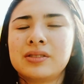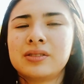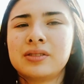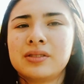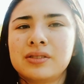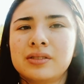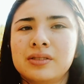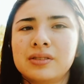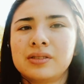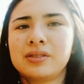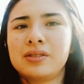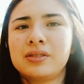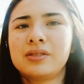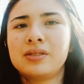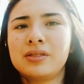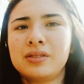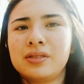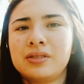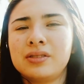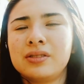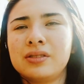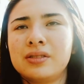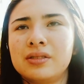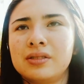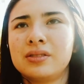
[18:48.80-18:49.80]

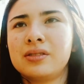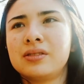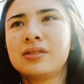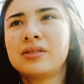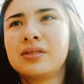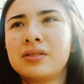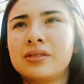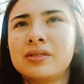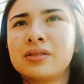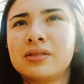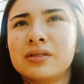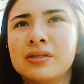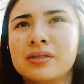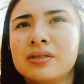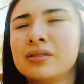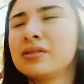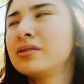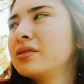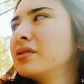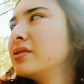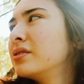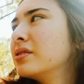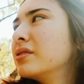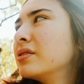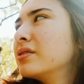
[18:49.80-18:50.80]

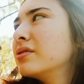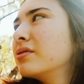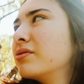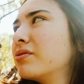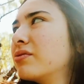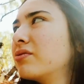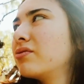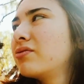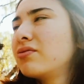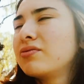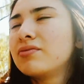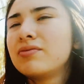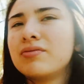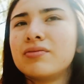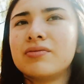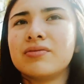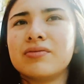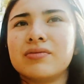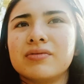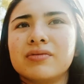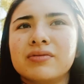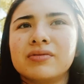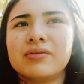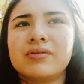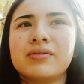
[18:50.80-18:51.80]

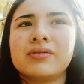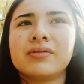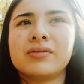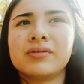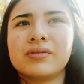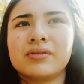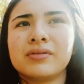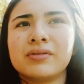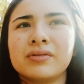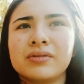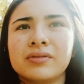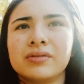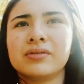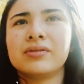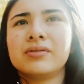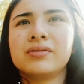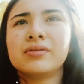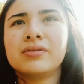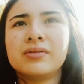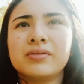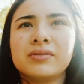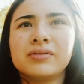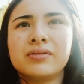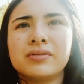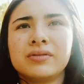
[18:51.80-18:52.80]

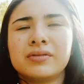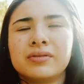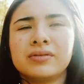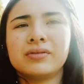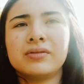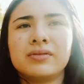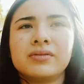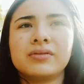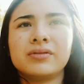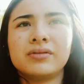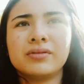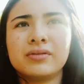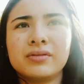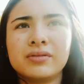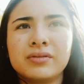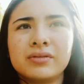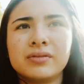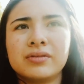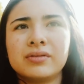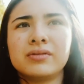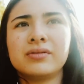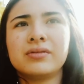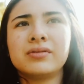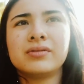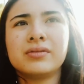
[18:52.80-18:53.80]

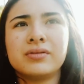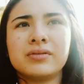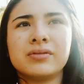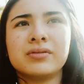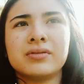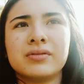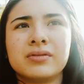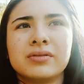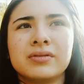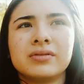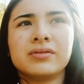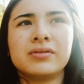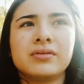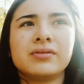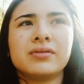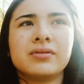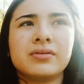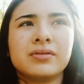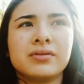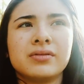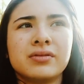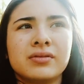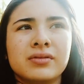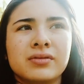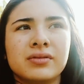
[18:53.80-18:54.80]

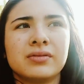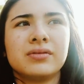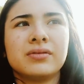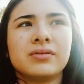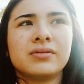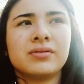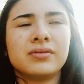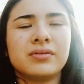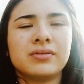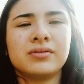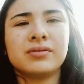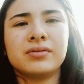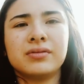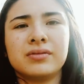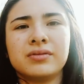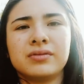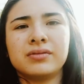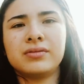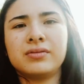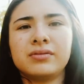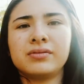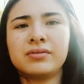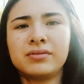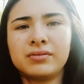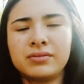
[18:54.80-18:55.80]

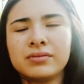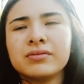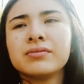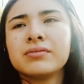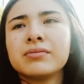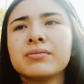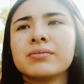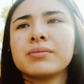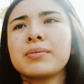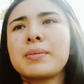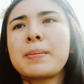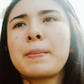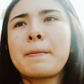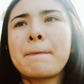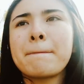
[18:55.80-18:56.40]
The person shown says nothing.